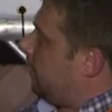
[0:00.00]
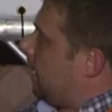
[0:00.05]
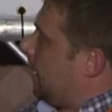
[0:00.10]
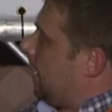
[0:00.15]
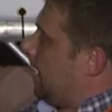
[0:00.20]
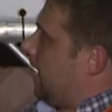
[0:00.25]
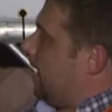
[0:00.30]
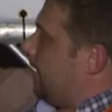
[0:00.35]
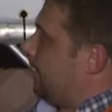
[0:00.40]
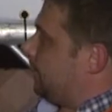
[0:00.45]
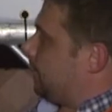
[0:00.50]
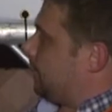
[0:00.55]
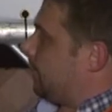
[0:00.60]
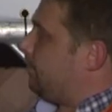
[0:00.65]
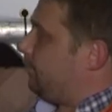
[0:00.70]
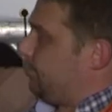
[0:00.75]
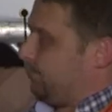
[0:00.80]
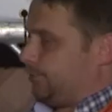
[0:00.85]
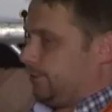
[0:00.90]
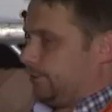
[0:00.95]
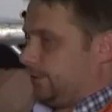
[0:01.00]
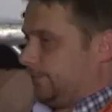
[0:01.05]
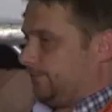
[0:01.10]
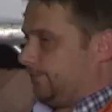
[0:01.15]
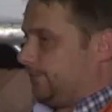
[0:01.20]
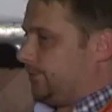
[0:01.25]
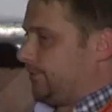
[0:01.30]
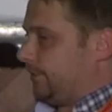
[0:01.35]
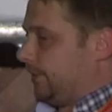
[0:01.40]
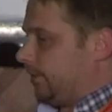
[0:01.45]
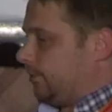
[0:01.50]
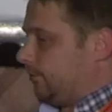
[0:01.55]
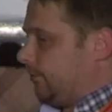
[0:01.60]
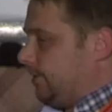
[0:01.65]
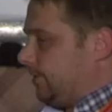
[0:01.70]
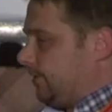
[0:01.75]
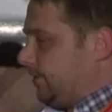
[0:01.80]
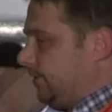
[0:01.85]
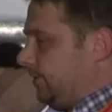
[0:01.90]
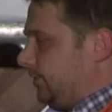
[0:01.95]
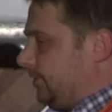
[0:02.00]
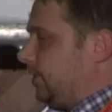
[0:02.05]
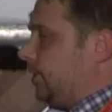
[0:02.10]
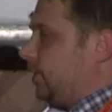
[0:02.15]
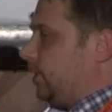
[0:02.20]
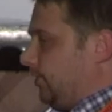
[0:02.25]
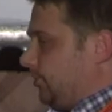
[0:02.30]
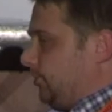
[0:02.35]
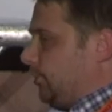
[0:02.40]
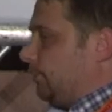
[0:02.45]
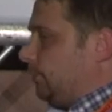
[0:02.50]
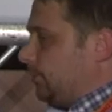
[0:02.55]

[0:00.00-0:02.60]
As temperature difference increases, so does